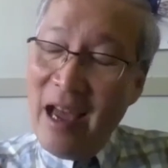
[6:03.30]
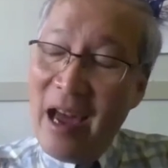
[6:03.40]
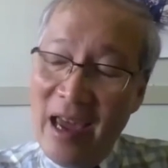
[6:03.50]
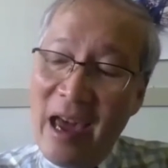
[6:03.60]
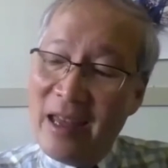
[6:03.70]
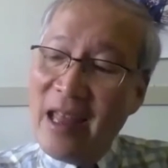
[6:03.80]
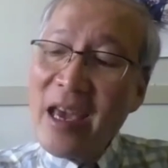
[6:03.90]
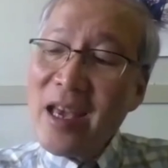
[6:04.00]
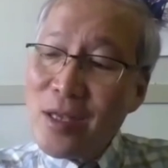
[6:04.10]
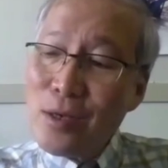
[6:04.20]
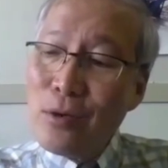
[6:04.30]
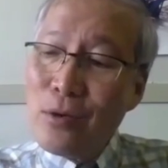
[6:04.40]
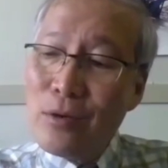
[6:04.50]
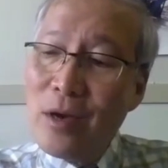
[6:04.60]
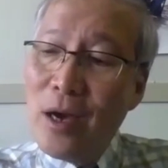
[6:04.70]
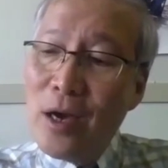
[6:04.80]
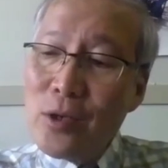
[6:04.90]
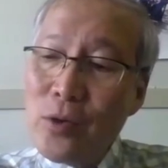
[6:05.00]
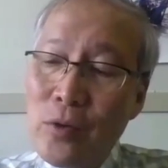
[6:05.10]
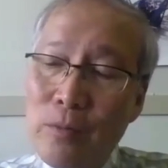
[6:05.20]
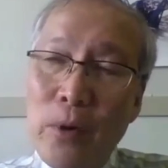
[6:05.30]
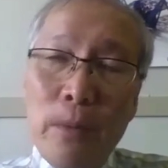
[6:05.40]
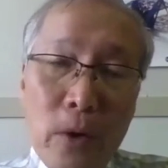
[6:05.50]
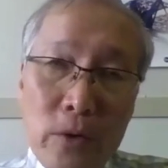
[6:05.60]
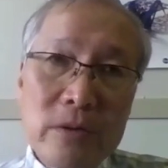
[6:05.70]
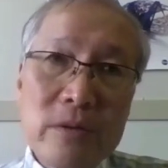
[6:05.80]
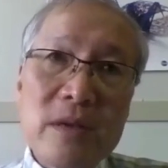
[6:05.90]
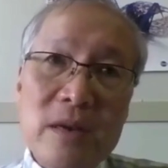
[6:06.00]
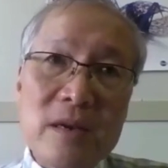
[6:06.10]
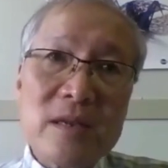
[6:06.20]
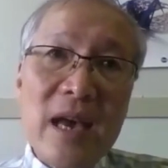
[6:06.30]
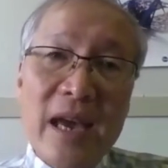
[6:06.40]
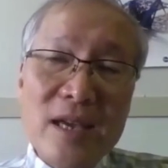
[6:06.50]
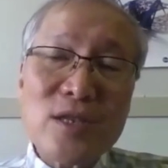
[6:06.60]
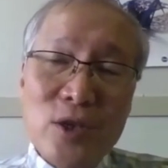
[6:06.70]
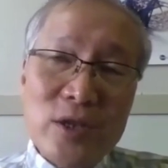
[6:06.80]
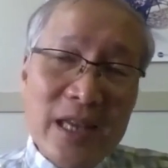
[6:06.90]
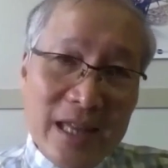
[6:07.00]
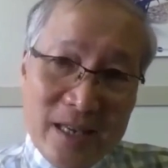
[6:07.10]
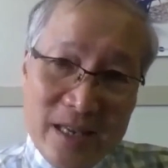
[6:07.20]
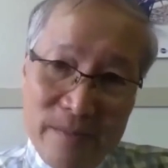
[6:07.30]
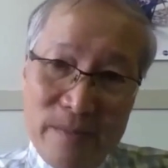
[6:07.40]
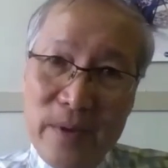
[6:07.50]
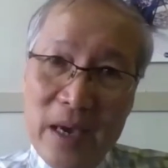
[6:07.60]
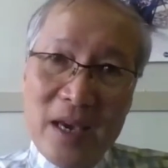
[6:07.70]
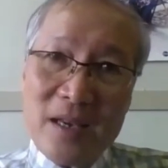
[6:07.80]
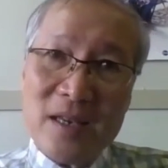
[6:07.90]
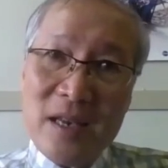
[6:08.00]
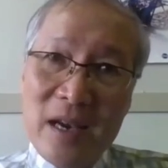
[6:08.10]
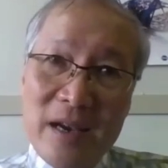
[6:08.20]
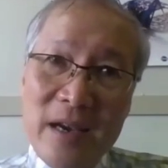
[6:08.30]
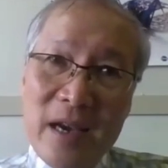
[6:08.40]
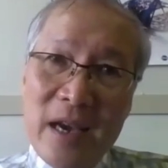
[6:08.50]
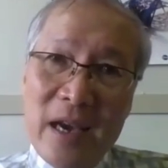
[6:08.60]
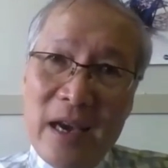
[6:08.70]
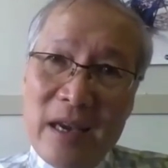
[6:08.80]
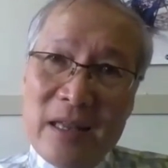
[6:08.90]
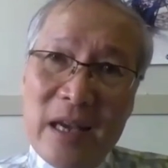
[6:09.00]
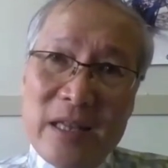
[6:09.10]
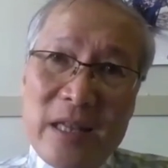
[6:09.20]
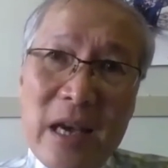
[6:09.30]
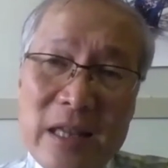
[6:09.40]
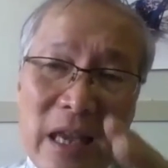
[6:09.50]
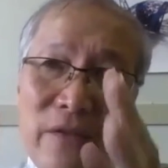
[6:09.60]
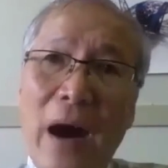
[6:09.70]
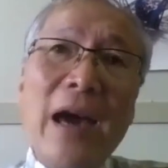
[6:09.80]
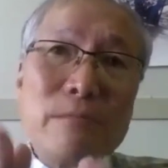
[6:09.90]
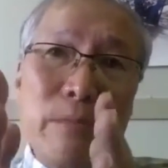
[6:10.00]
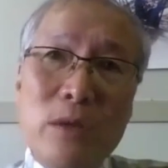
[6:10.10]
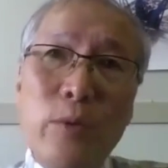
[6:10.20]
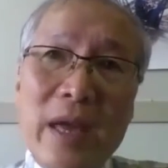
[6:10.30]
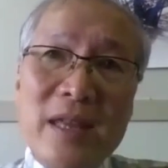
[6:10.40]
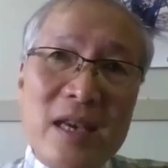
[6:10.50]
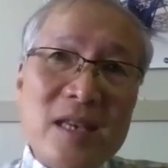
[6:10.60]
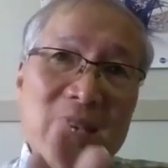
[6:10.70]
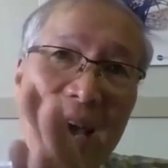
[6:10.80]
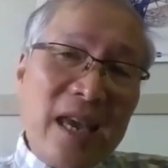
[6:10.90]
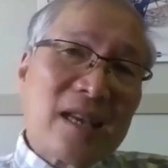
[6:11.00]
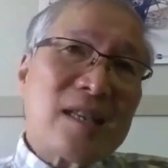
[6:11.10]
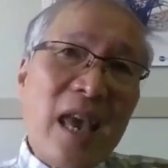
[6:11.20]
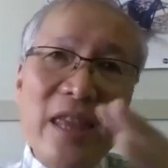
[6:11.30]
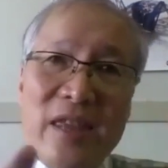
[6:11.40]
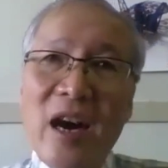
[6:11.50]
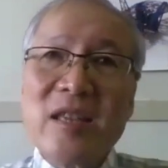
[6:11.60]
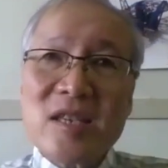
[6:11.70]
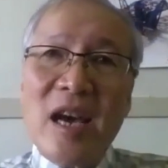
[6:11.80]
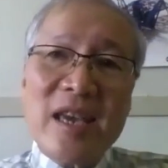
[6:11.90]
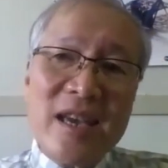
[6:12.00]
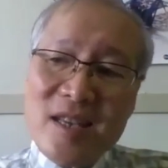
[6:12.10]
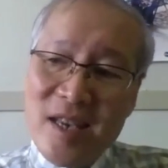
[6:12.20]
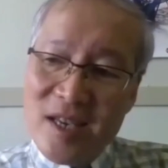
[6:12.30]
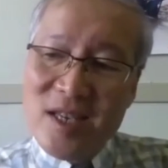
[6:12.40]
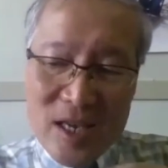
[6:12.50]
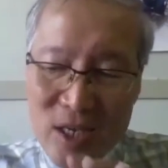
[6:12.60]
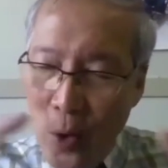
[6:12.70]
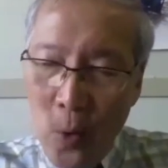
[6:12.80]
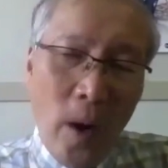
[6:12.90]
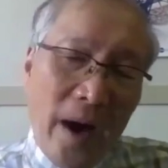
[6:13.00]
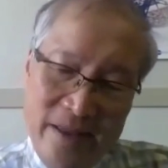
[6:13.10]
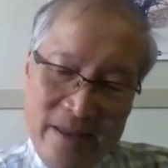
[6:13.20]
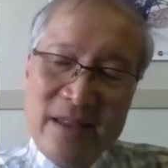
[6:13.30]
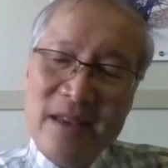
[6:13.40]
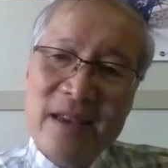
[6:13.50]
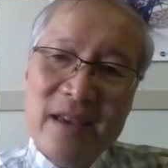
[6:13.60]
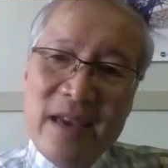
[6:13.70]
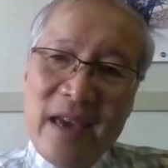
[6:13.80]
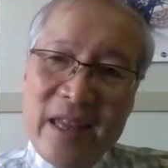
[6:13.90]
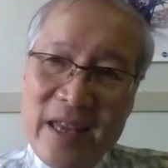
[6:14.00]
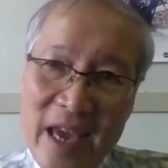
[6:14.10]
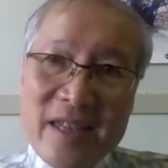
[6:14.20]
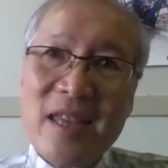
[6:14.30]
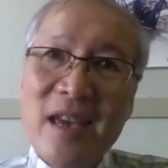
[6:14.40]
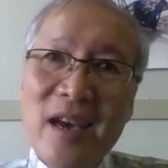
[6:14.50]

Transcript: I like to promote science journalism, because the divide between the science and non-science is just so wide. And yet